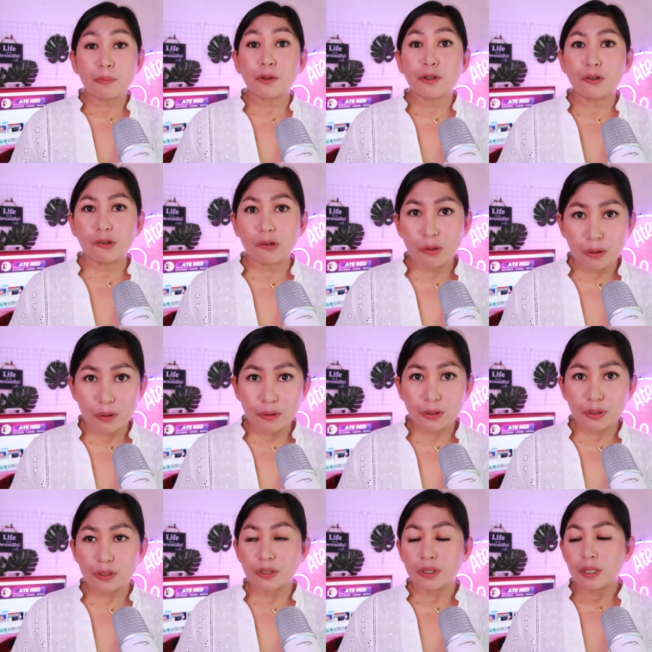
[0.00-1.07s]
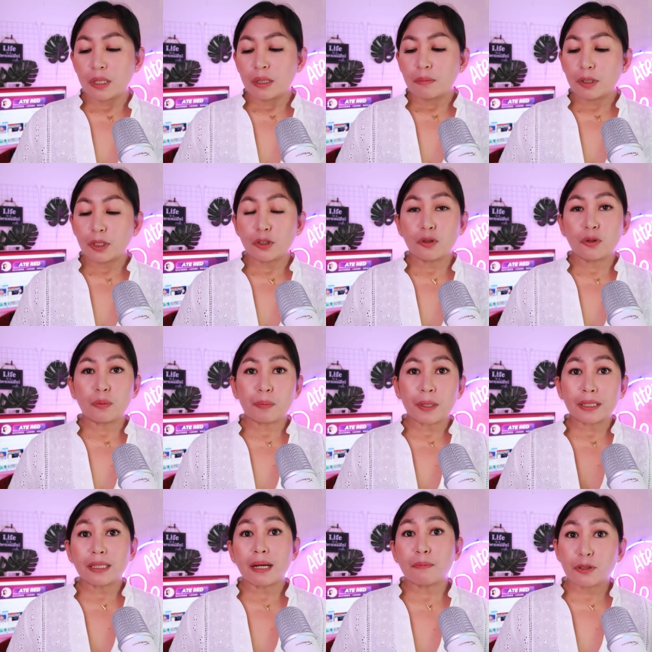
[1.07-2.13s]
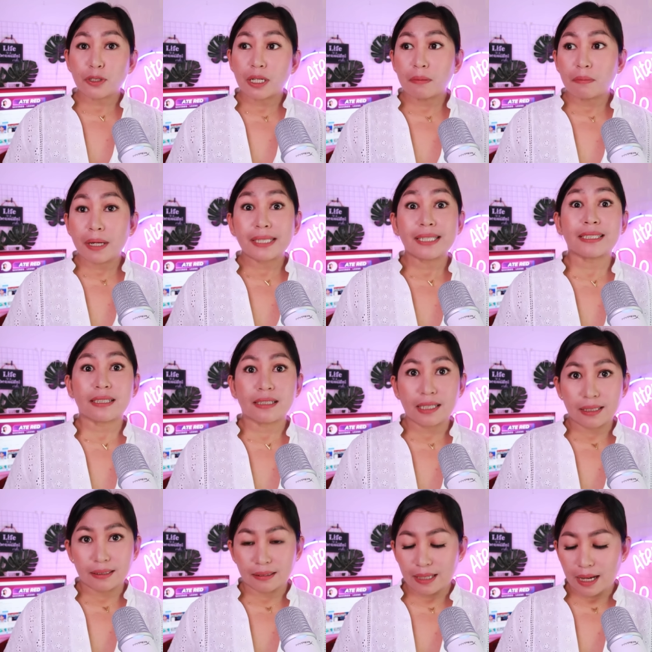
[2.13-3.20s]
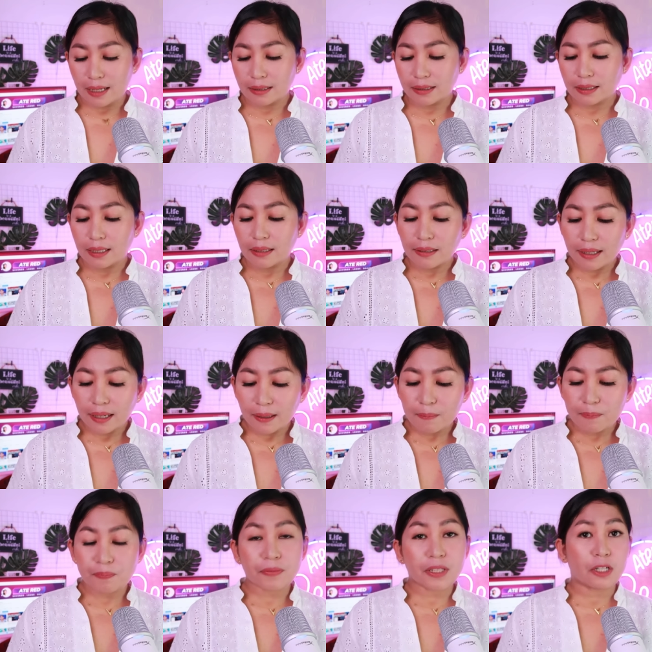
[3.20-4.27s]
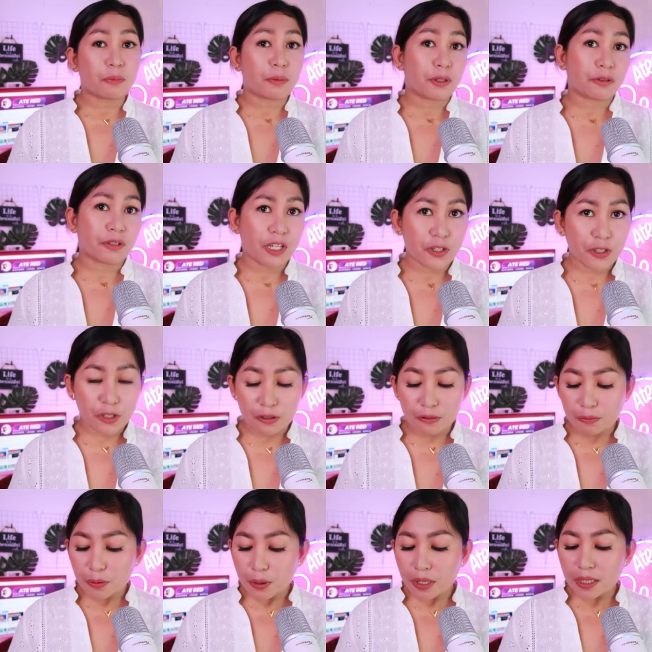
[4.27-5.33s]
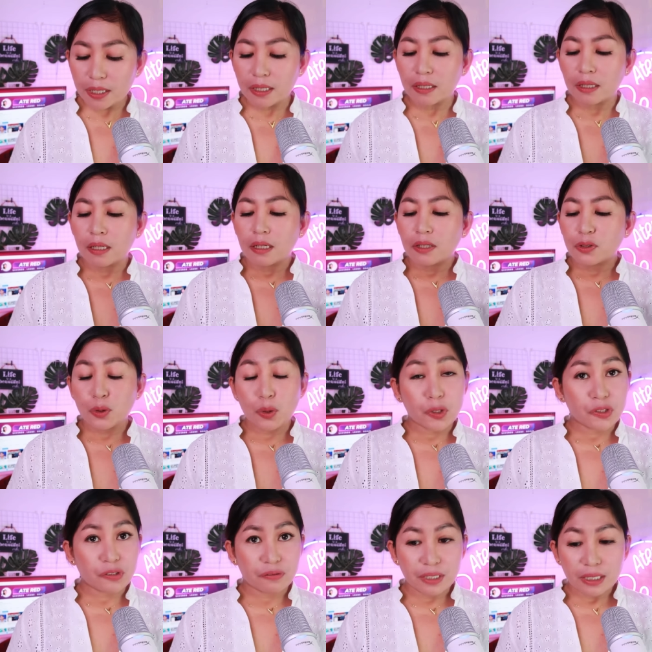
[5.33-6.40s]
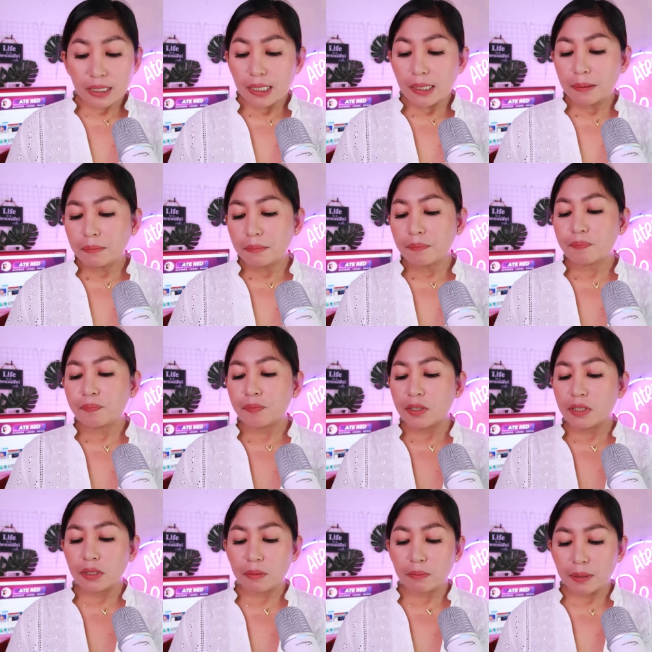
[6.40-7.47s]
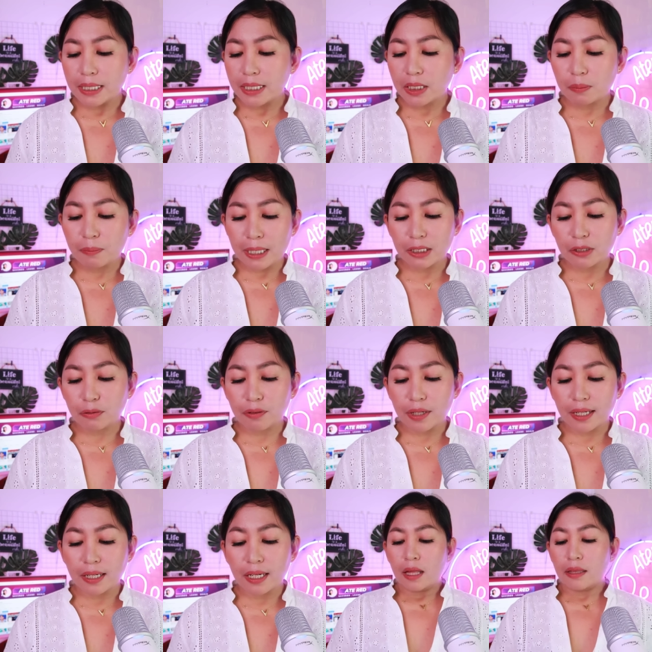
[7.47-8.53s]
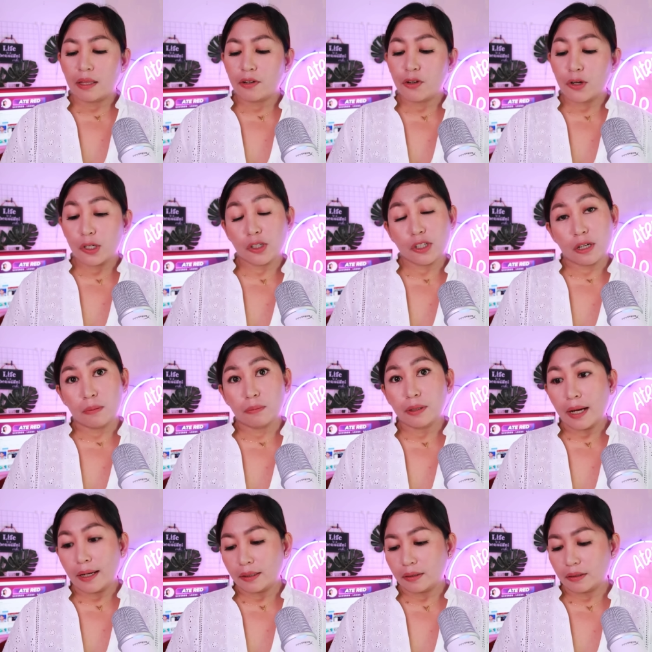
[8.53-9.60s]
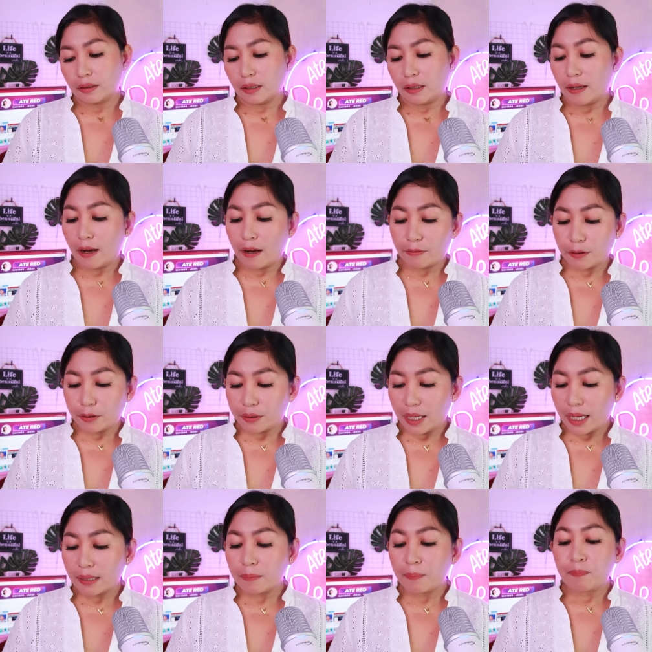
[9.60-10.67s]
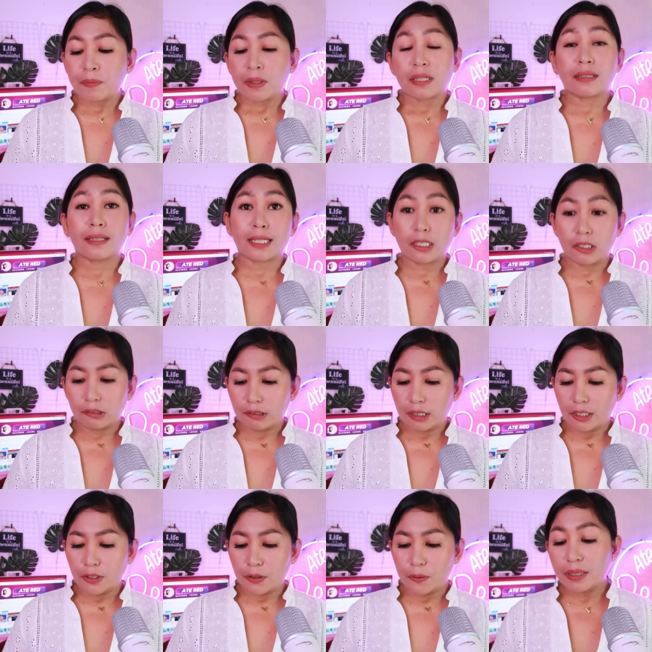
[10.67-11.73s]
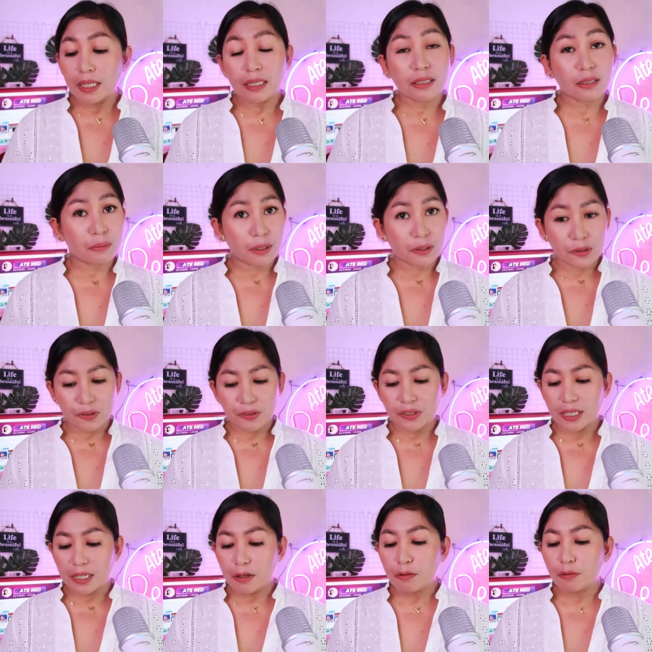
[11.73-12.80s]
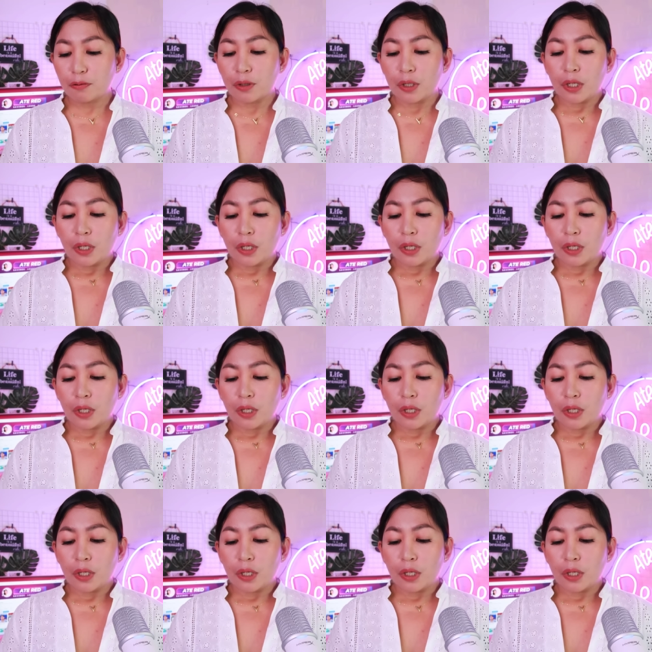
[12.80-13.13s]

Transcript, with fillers: po yung gross, but yung pagkatapos siyang minusan ng tax. And then, ano ba yung nature of work, source of income, please specify, and then your job title. After that, click continue. Tell us about yourself.